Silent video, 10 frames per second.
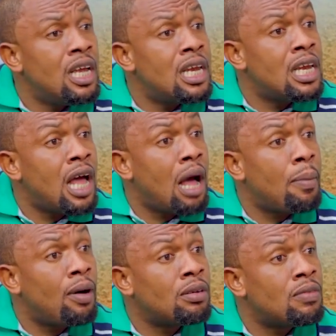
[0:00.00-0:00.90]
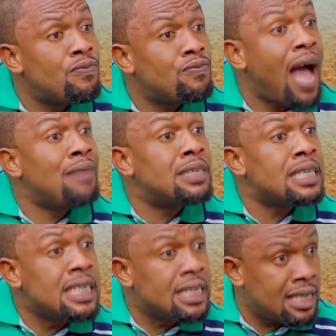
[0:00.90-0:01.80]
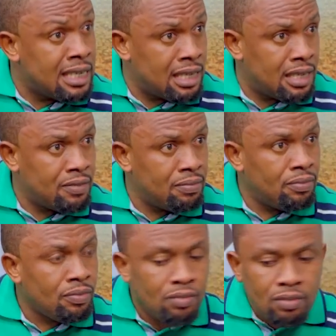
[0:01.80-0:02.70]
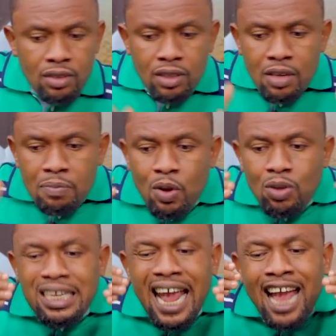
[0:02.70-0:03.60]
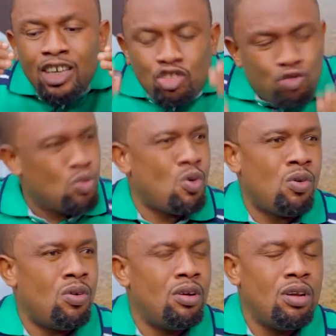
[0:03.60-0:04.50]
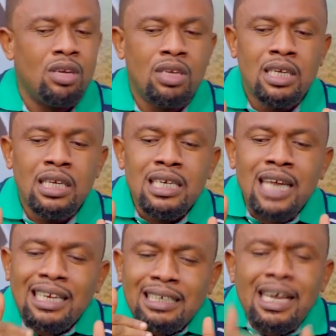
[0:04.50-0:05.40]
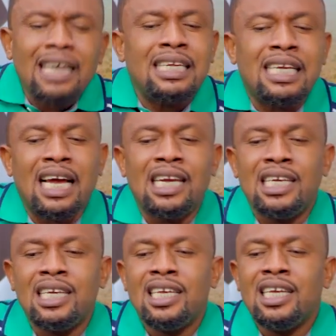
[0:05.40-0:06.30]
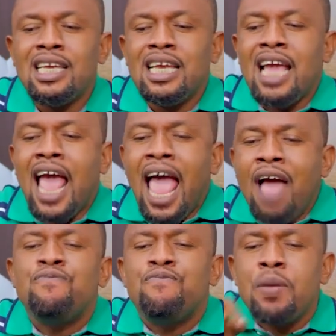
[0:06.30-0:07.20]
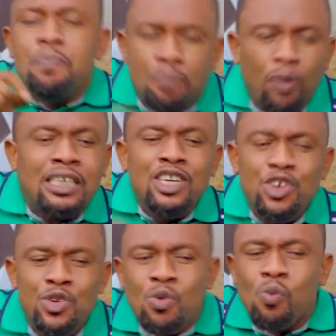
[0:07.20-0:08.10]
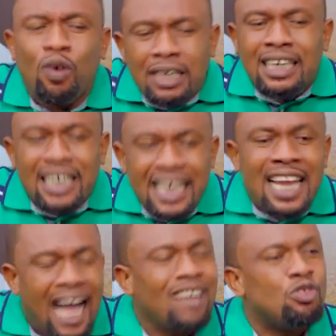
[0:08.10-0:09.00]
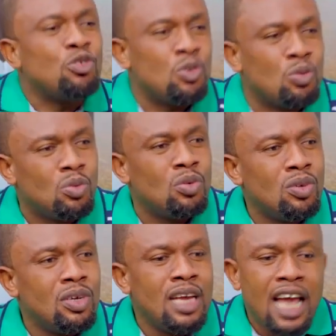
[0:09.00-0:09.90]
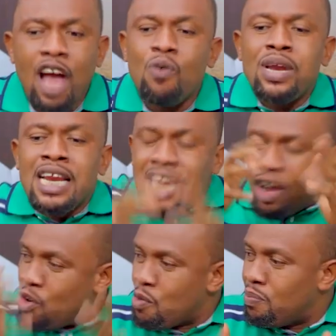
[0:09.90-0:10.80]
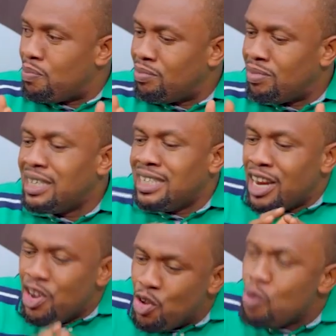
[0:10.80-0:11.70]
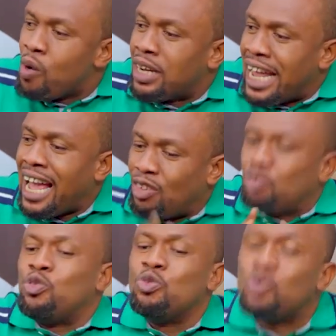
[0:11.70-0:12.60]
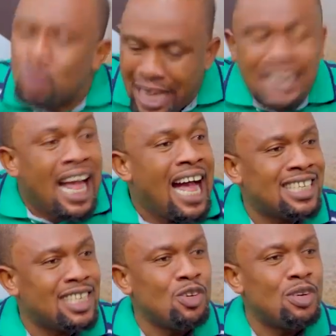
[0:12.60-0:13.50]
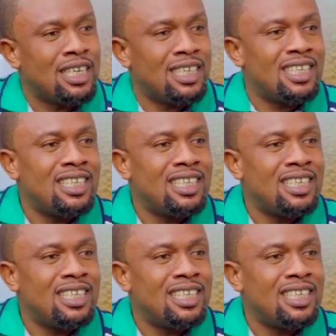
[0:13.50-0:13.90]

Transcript: in about 5 seasons. Because they ensure that tactically, everybody knew what he had to do. And within the group, they knew what they had to do together as a unit.